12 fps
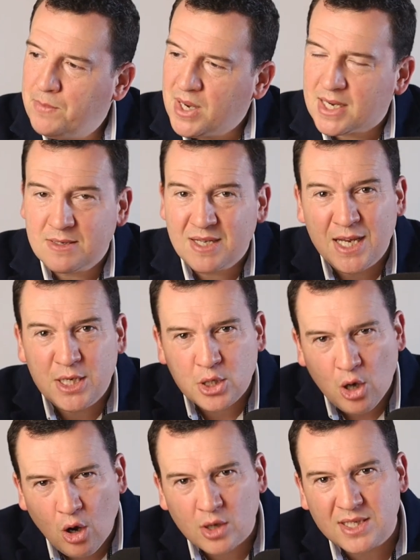but
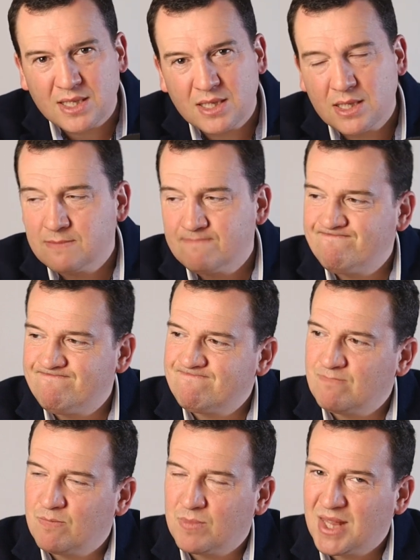it costs
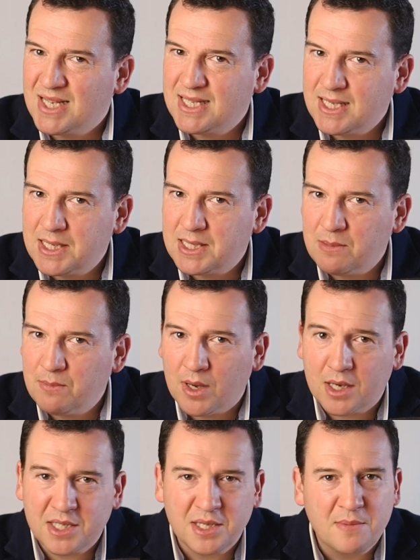
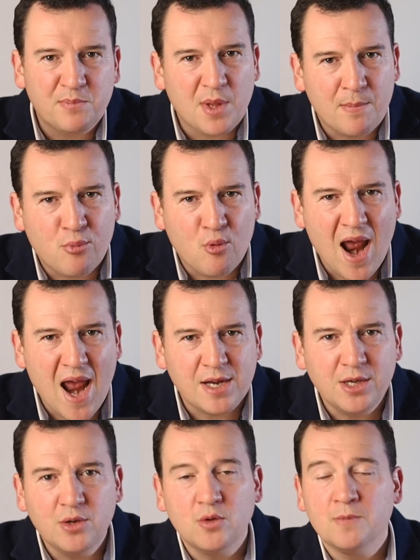$60 brand
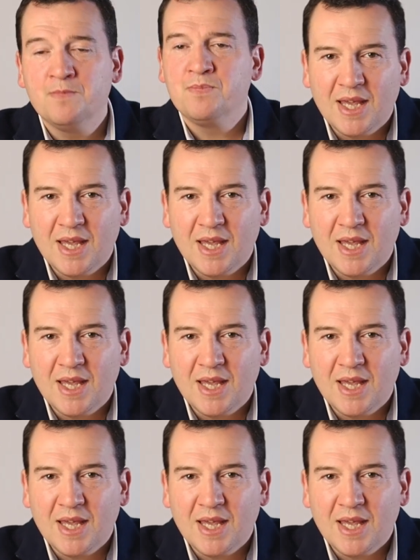new.